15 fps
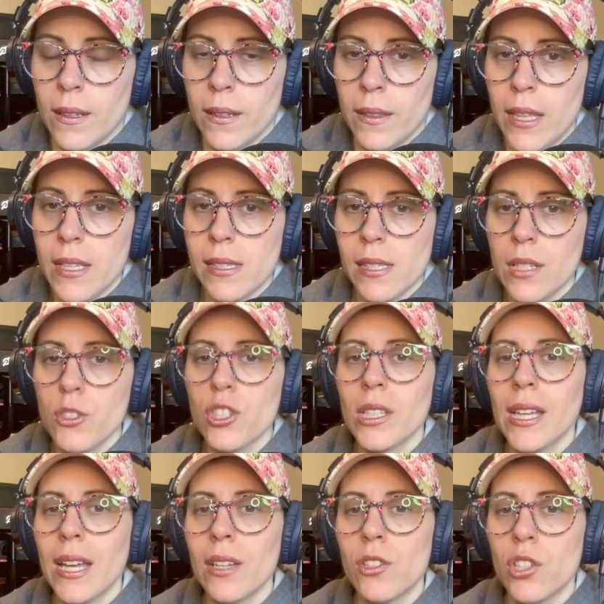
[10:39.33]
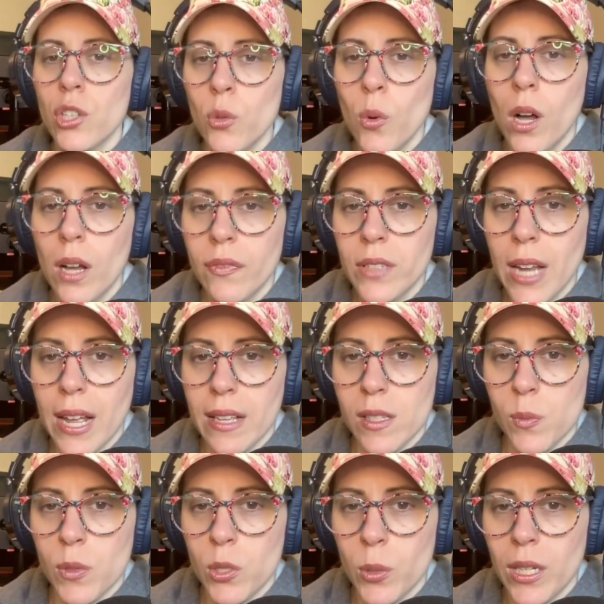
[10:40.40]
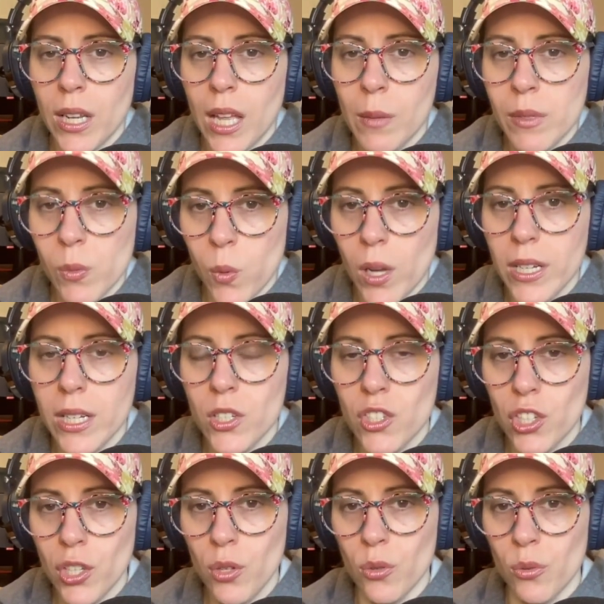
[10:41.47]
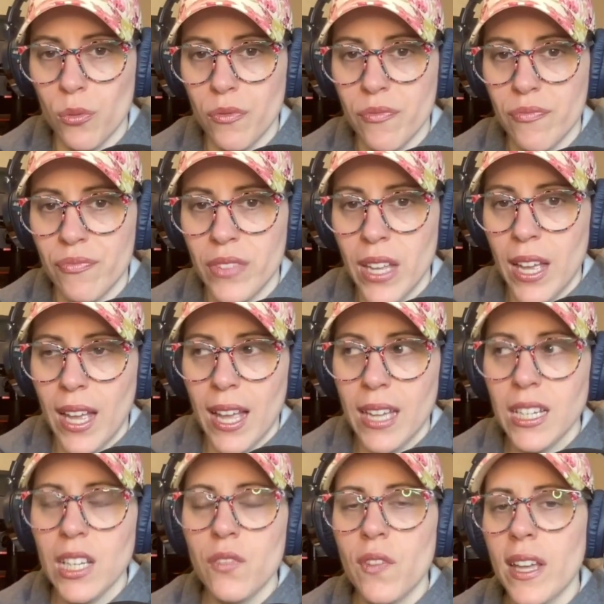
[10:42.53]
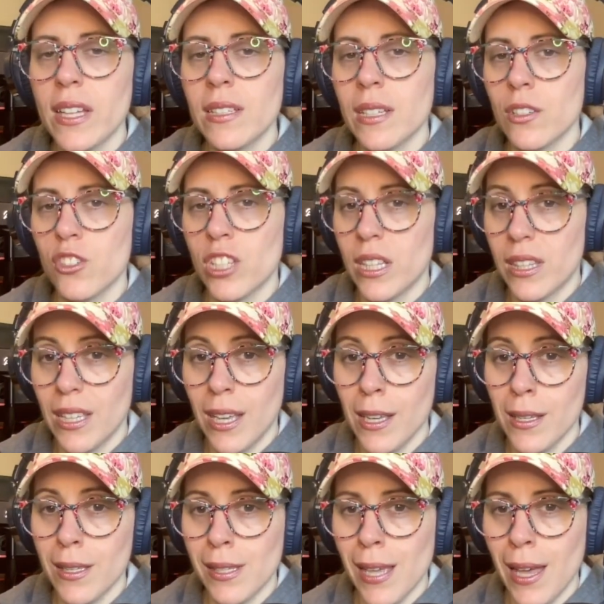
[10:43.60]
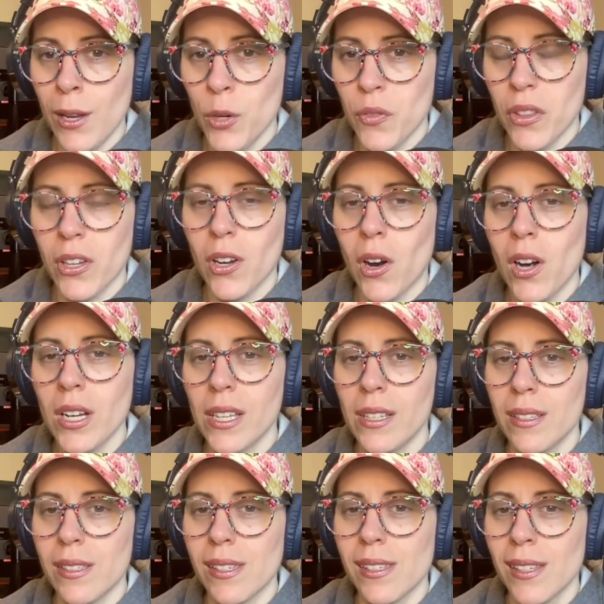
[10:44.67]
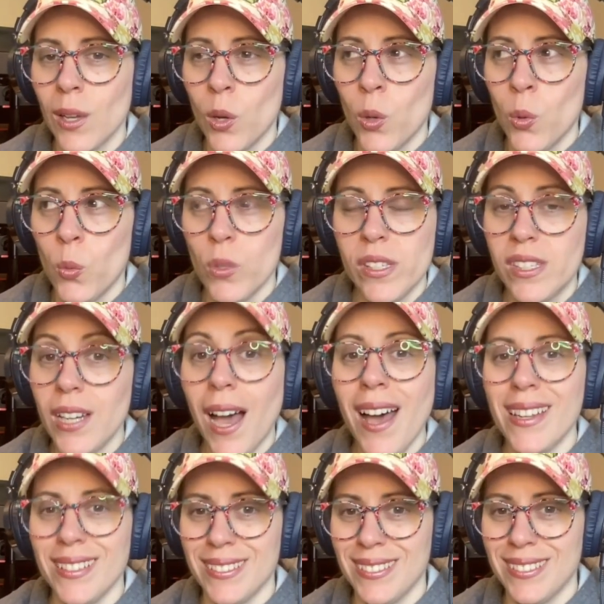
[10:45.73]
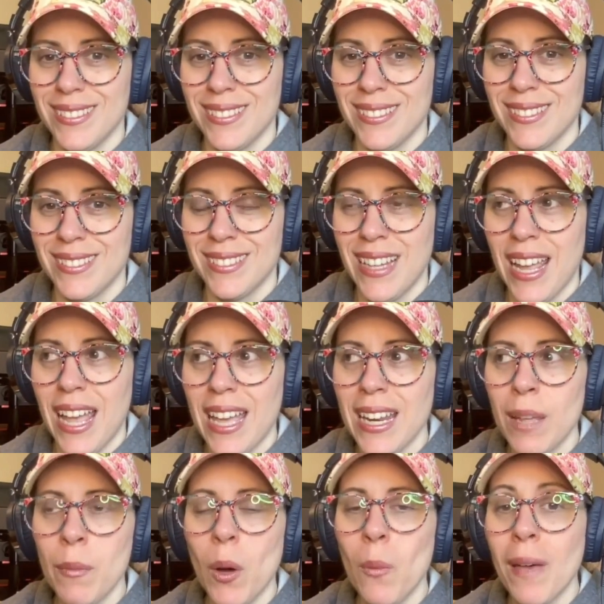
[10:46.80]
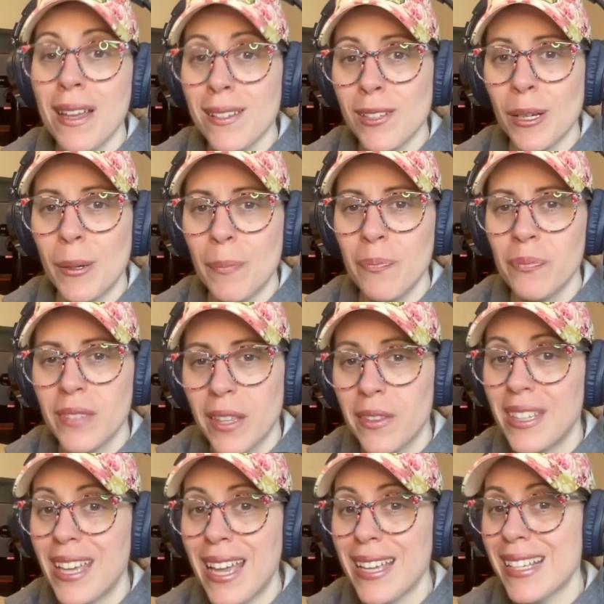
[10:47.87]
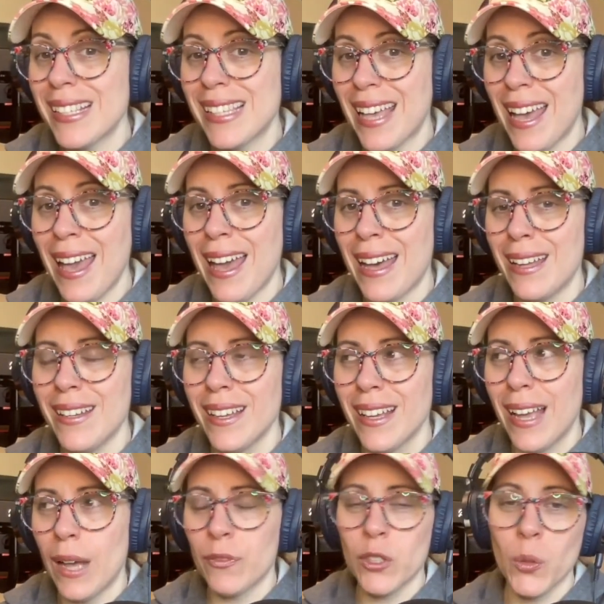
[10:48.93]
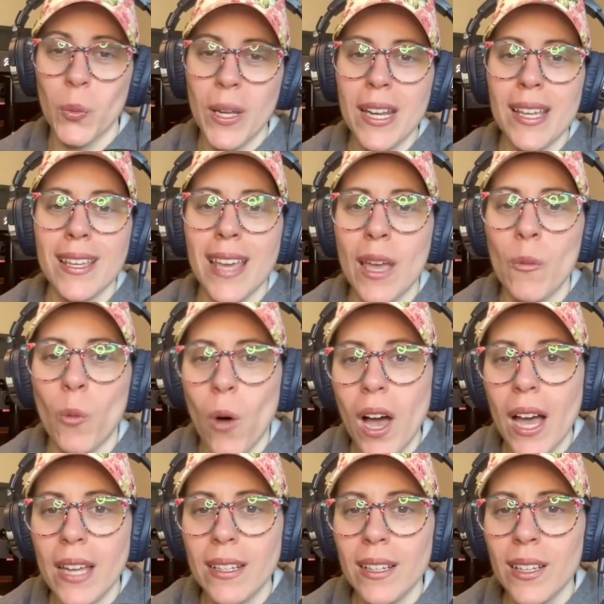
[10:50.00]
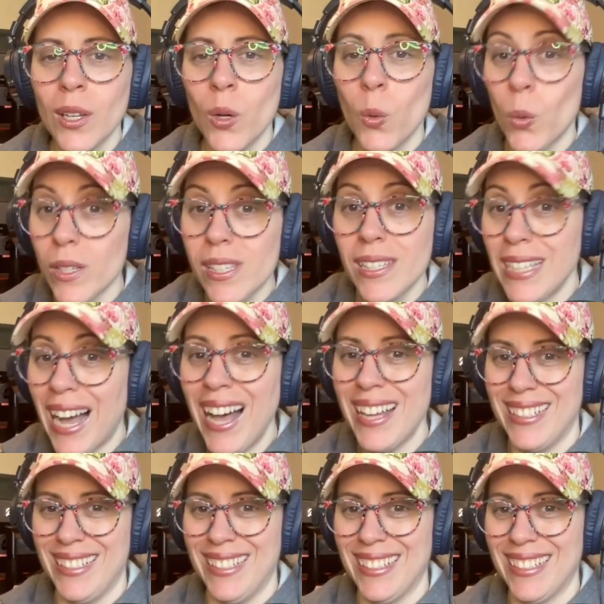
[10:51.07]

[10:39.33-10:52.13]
they essentially had two off days between games one and two. Any advantage that the Yankees had over the Guardians was done. Any momentum the Yankees had after winning game one was done.